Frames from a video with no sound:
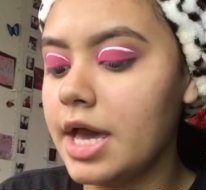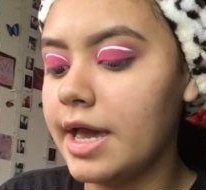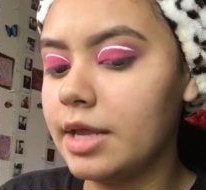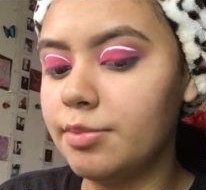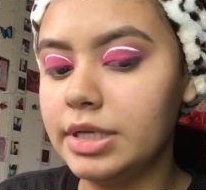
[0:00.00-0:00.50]

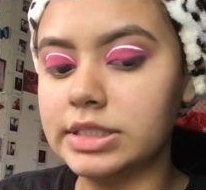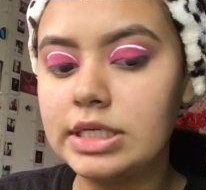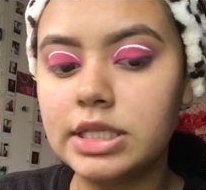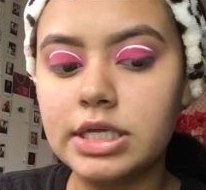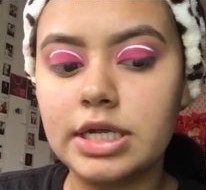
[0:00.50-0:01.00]
And
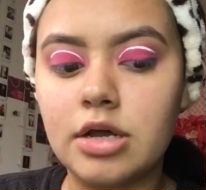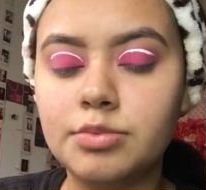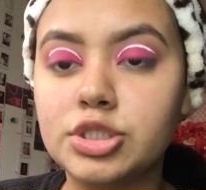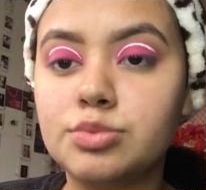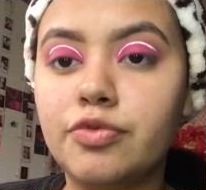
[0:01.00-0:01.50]
basically now I'm
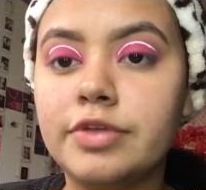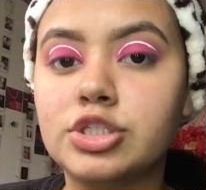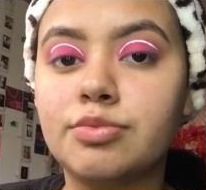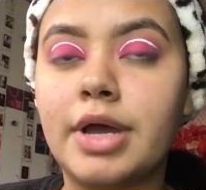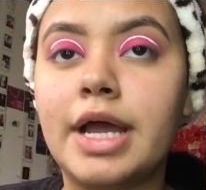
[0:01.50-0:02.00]
just moving
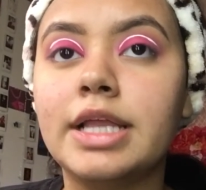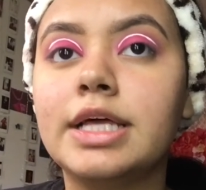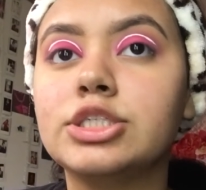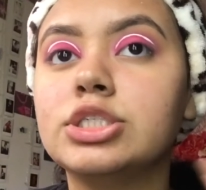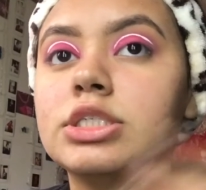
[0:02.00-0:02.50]
to my
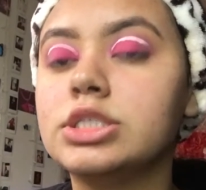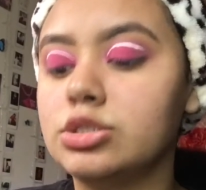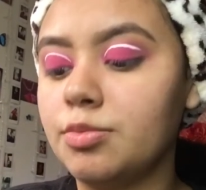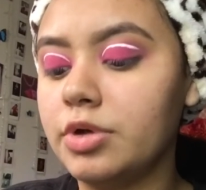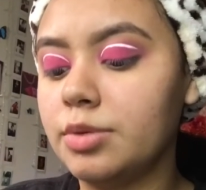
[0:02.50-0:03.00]
eyelashes, so
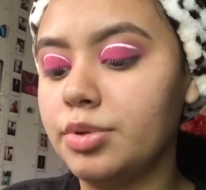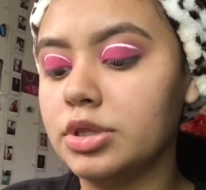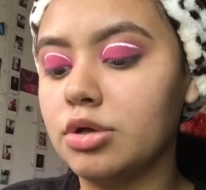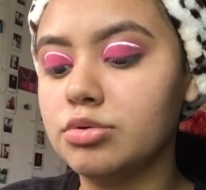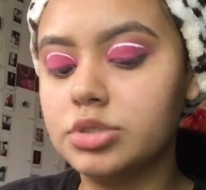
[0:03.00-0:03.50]
I'm gonna put
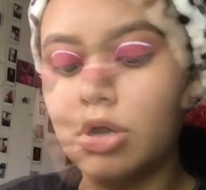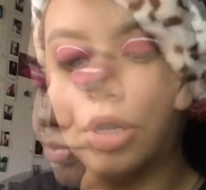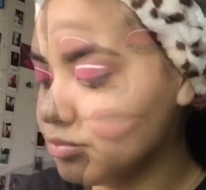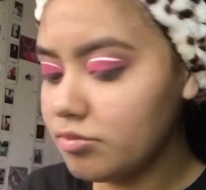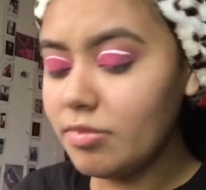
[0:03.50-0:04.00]
those
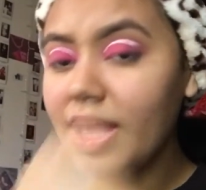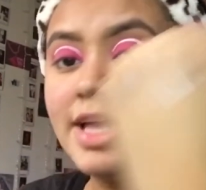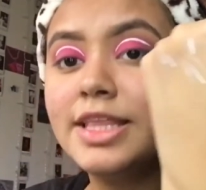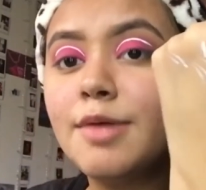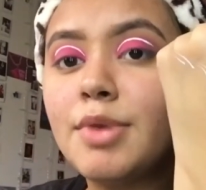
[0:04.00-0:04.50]
on.
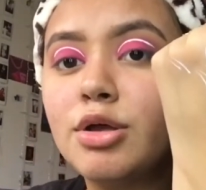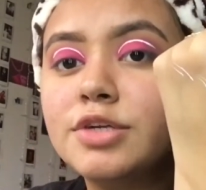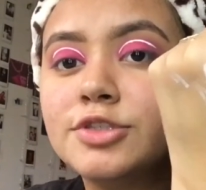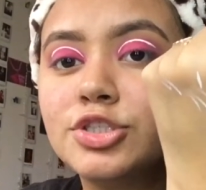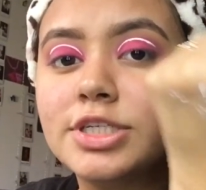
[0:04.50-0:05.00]
And the amount of
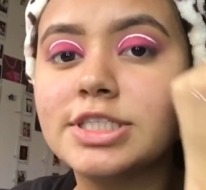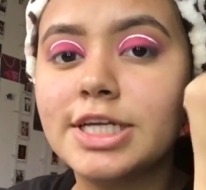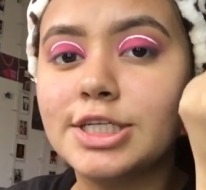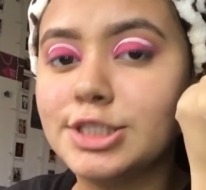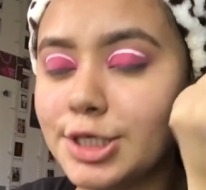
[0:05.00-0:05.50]
streaks that
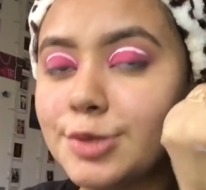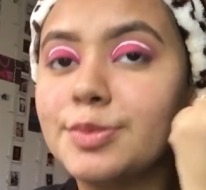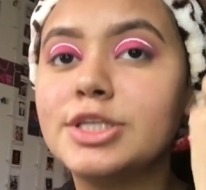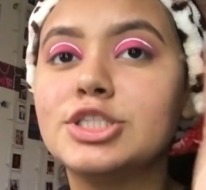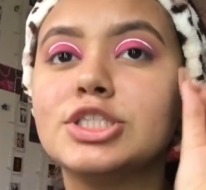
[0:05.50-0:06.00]
it took
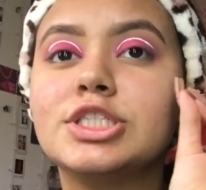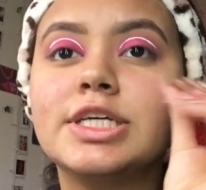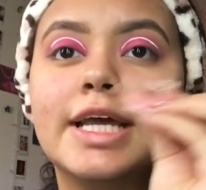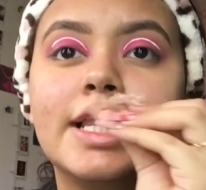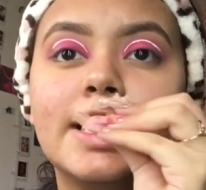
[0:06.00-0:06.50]
me just to
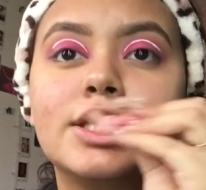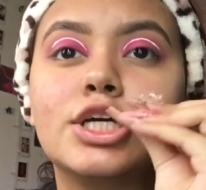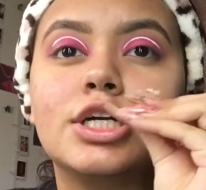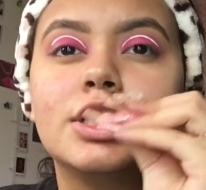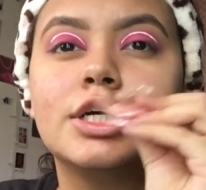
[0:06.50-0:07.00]
get like the
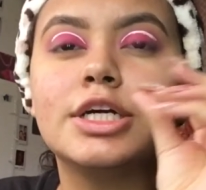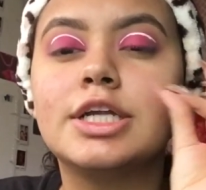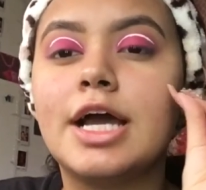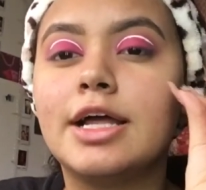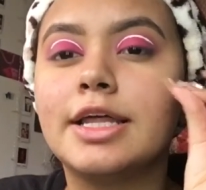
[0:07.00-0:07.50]
good,
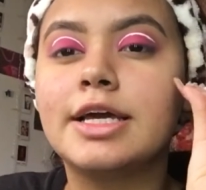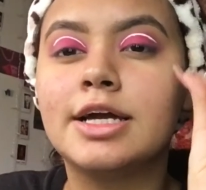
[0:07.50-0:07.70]
like